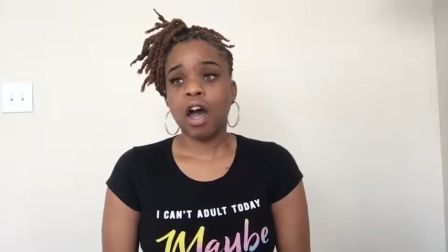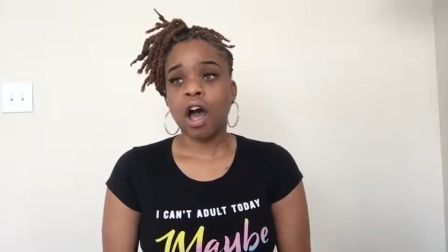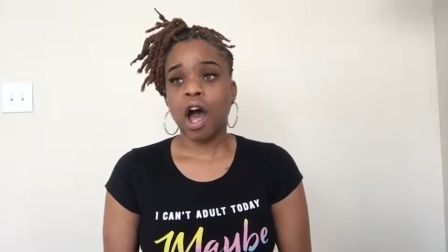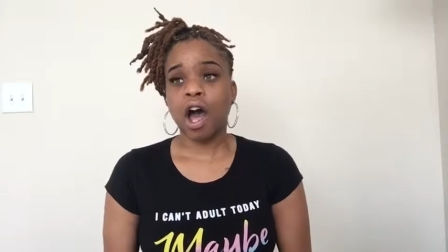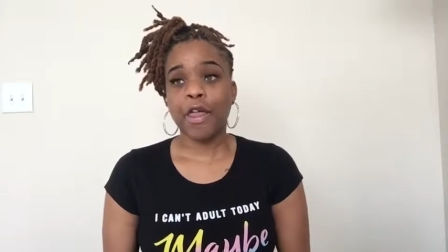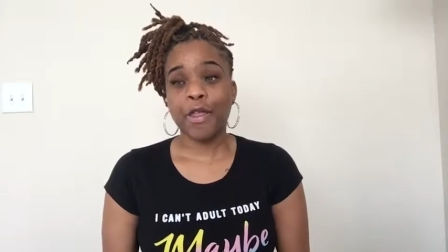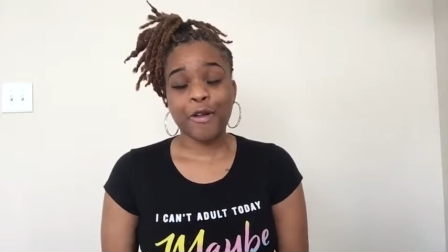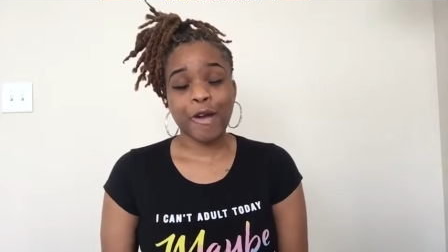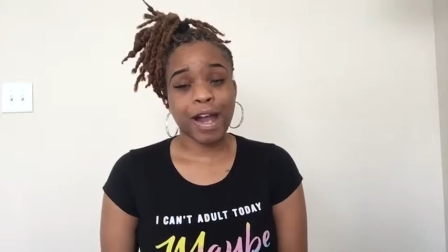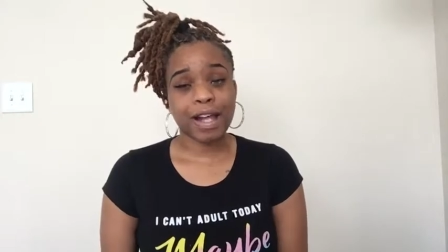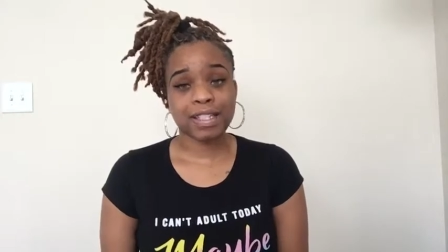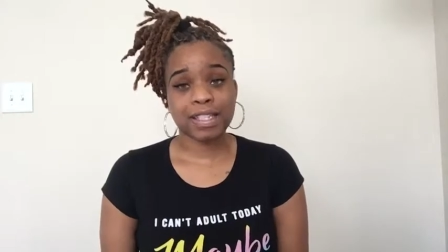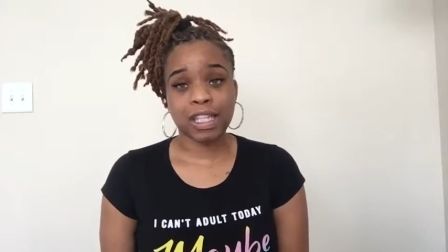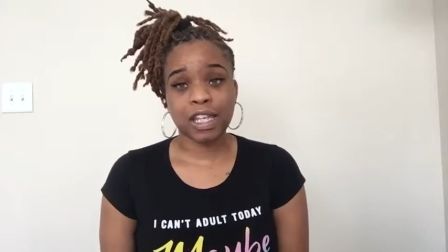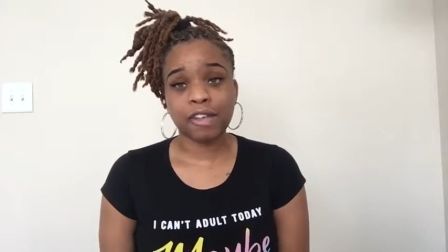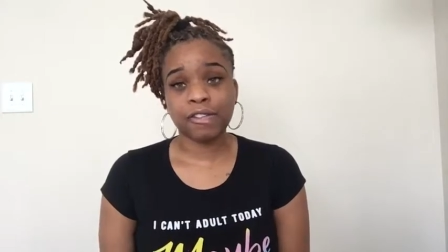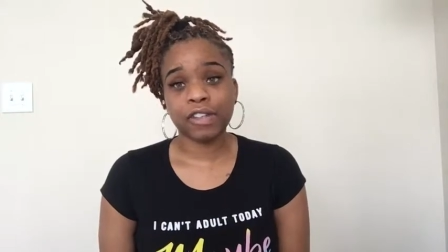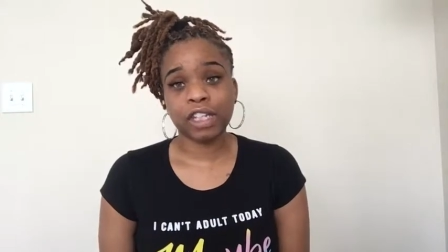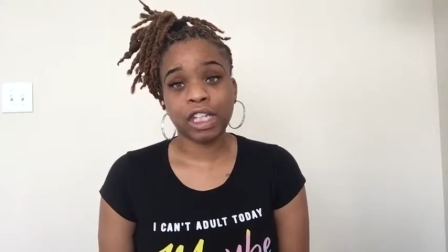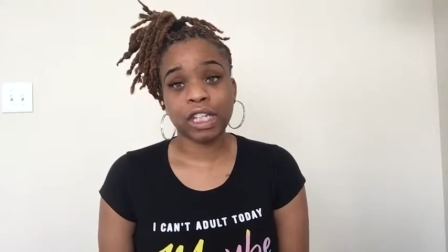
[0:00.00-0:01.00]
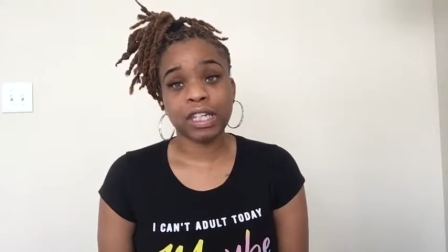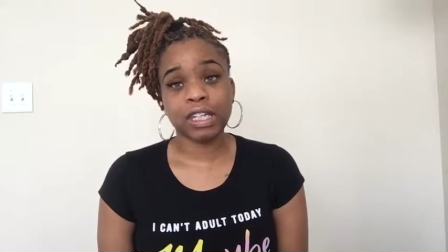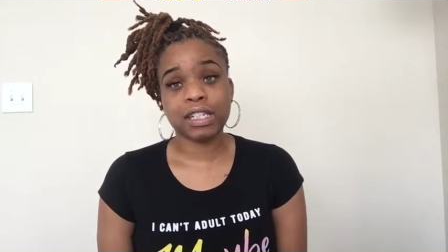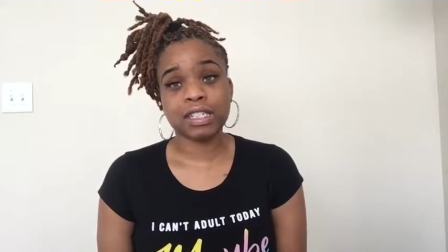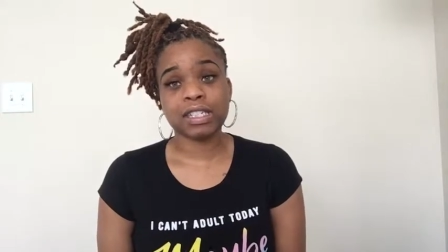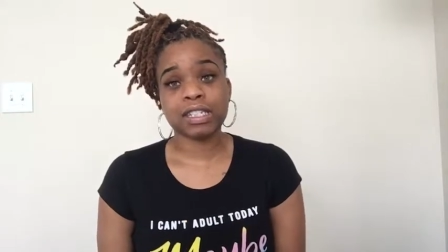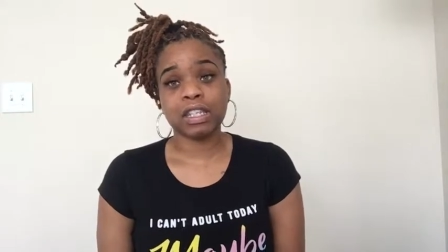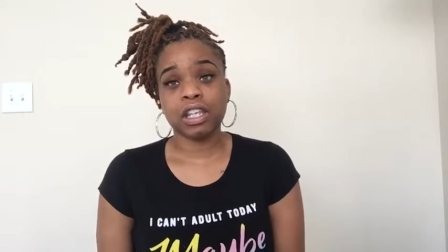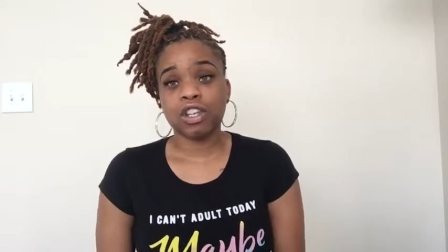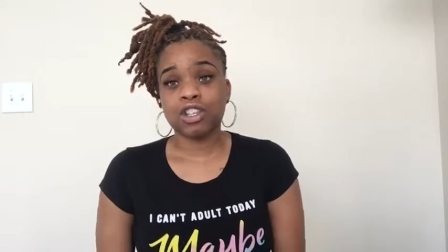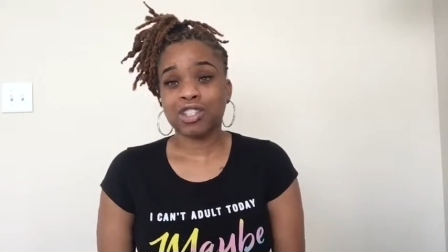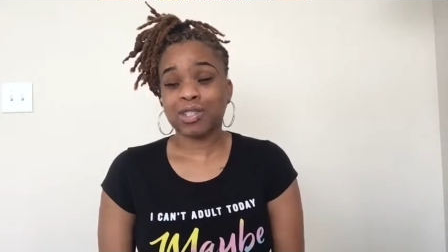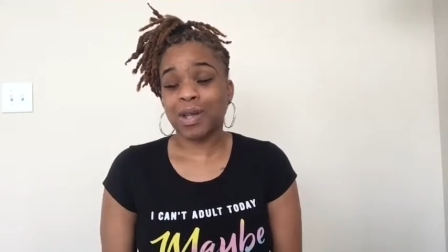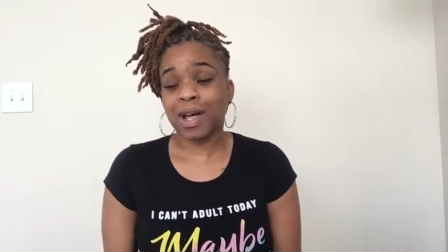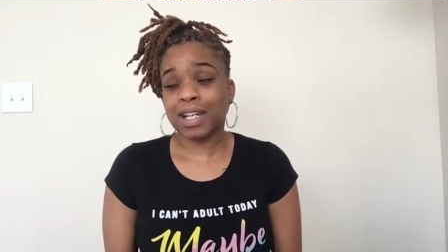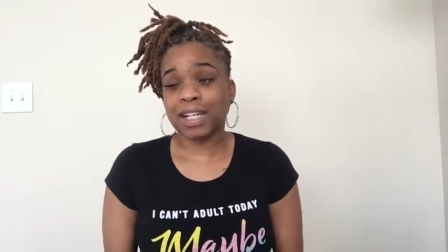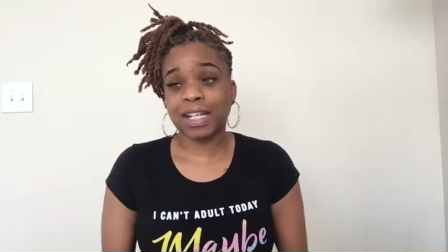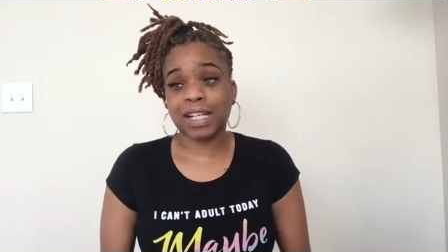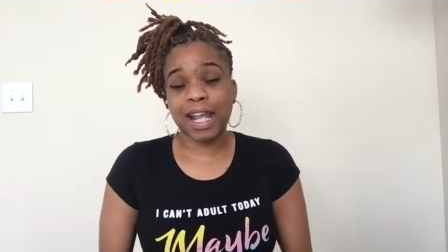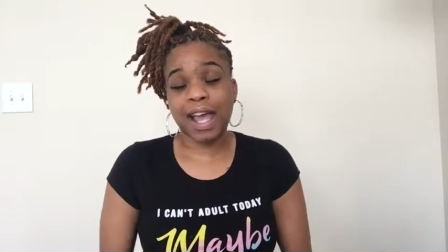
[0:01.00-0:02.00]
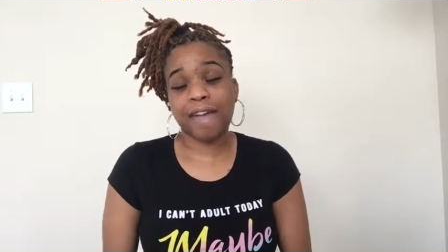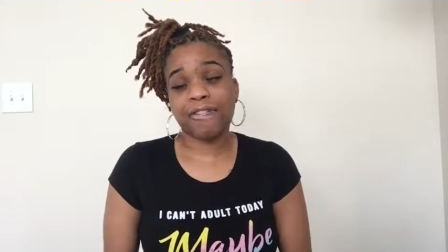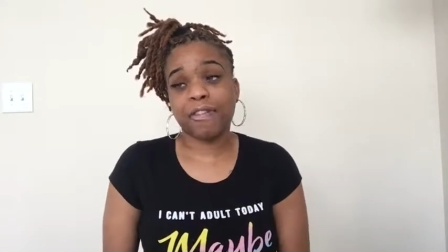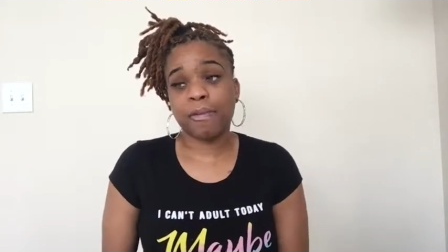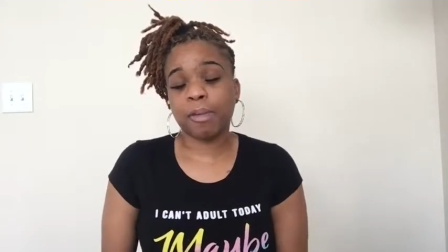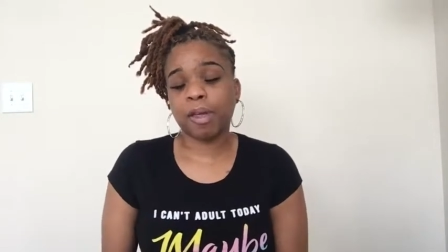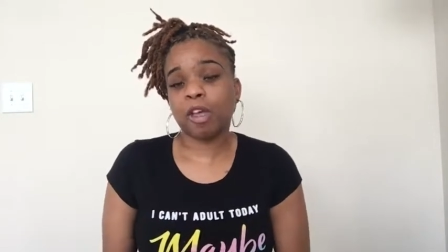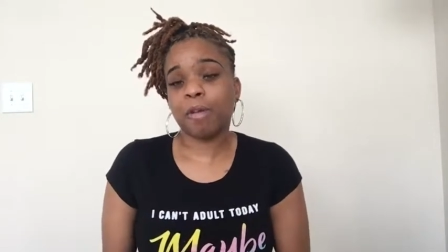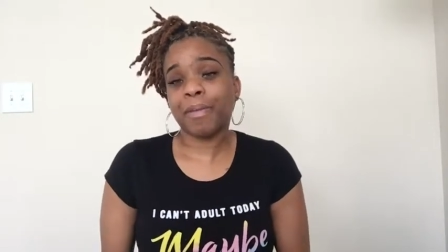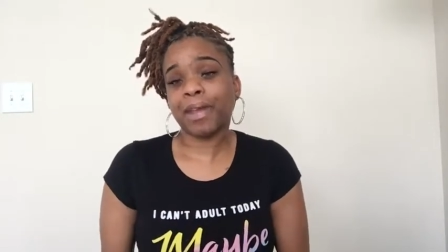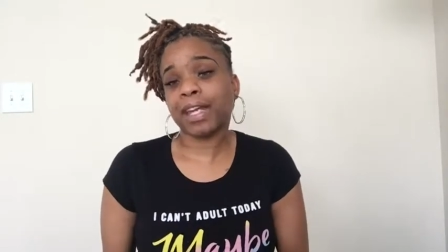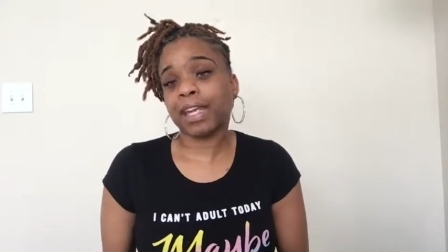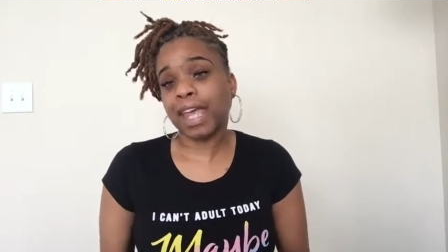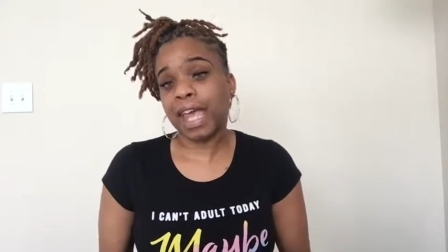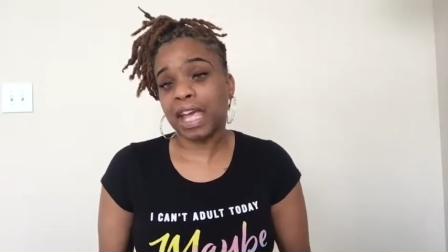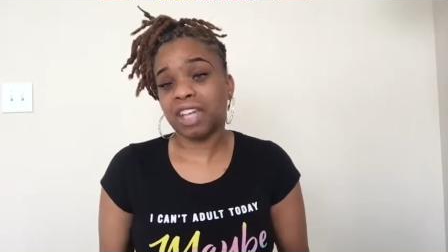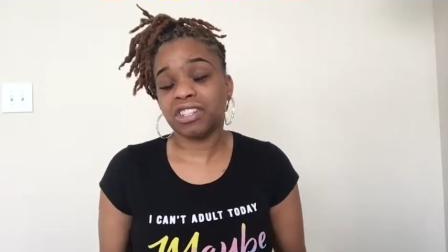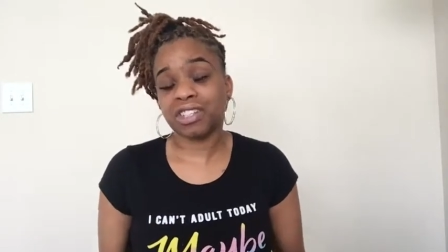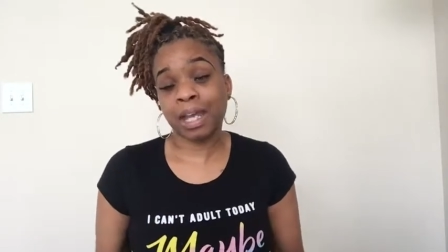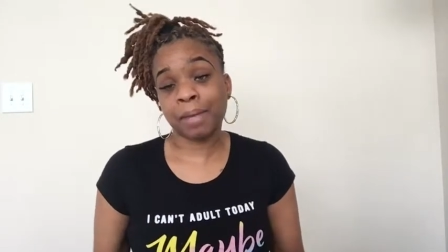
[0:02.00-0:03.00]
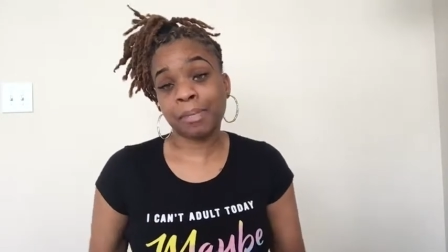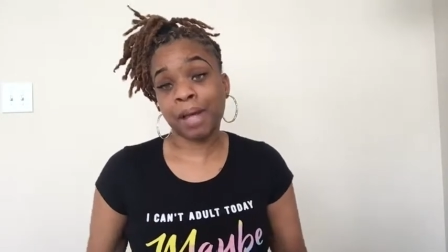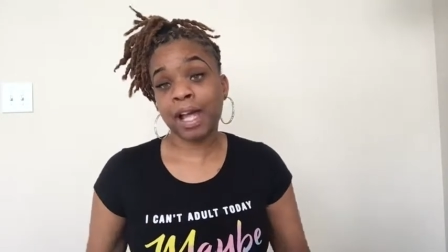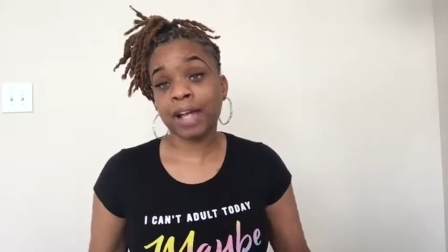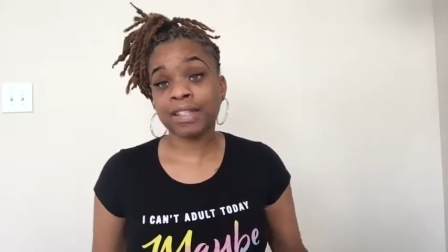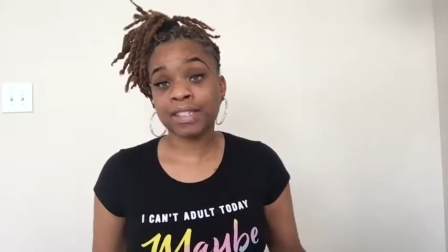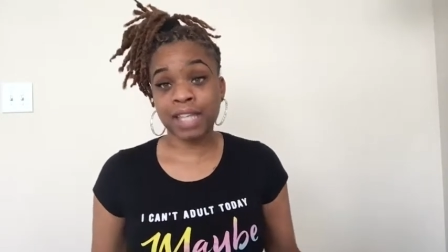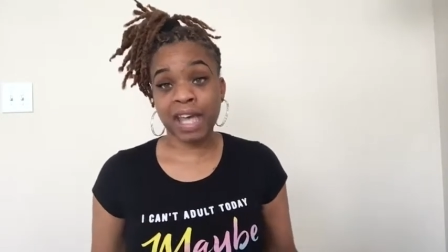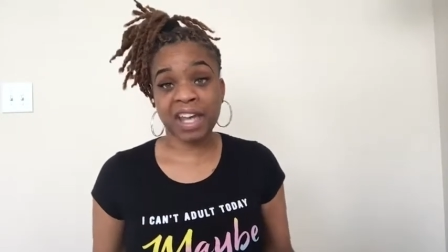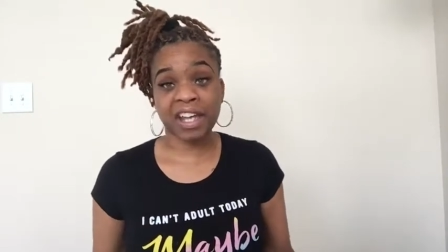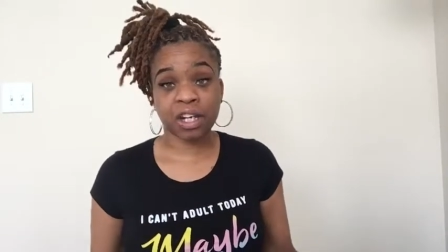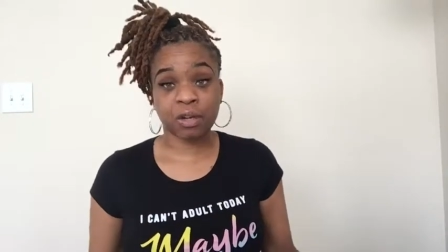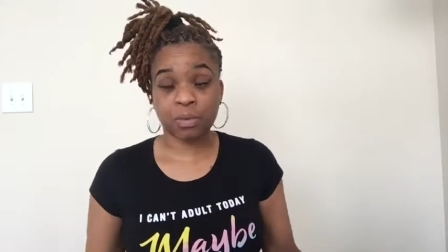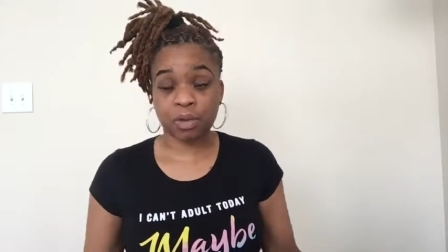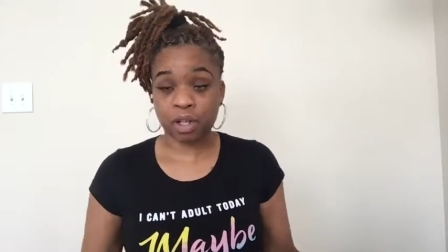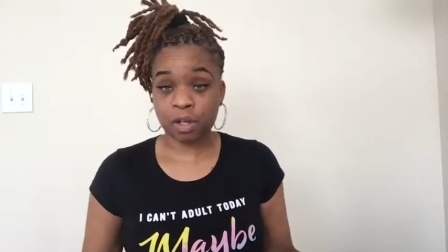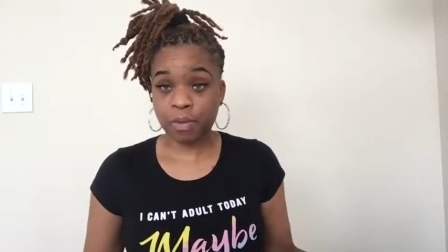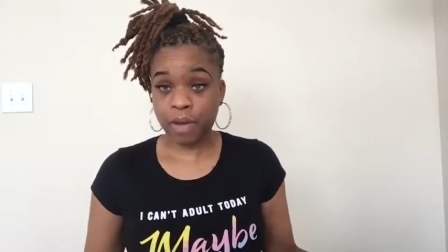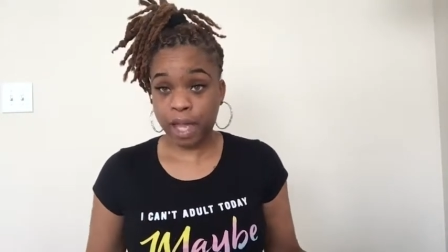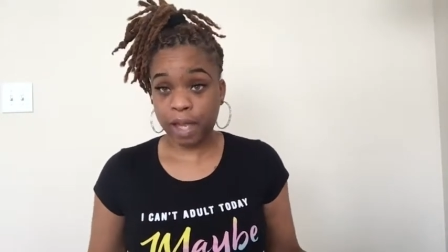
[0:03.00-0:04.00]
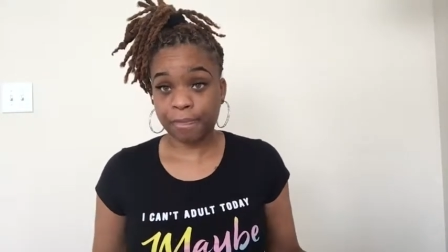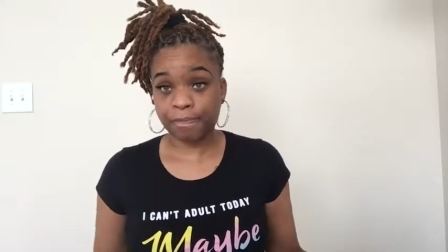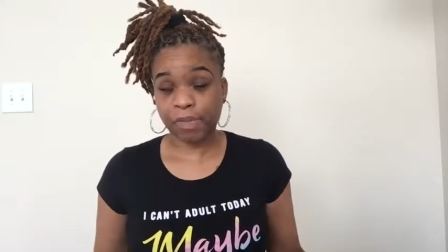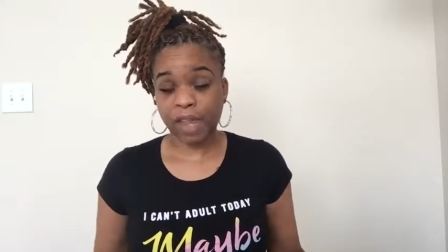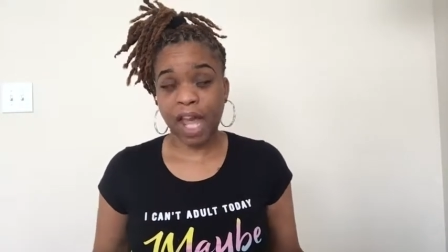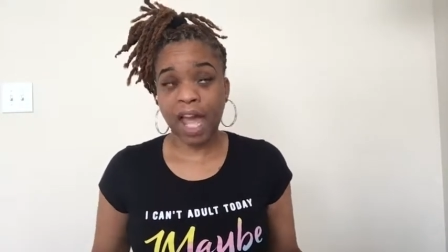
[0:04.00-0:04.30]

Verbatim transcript: other activities so I didn't have to be on medication and my anxiety went away.